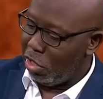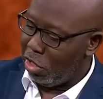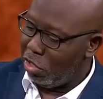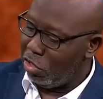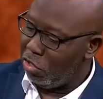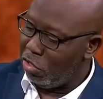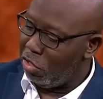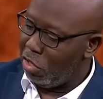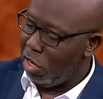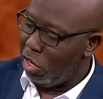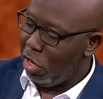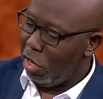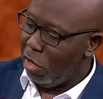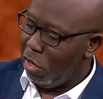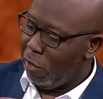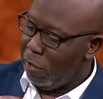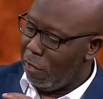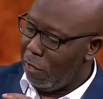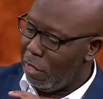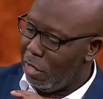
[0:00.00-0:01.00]
because
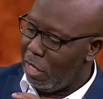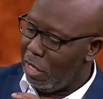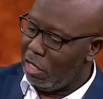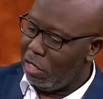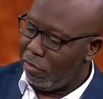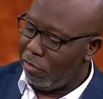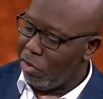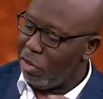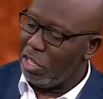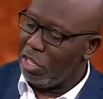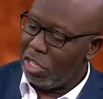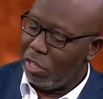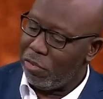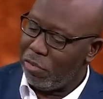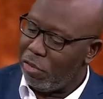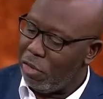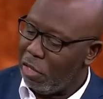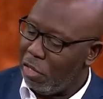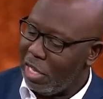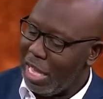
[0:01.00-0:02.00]
he's a very
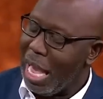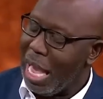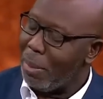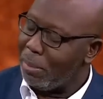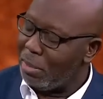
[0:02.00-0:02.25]
different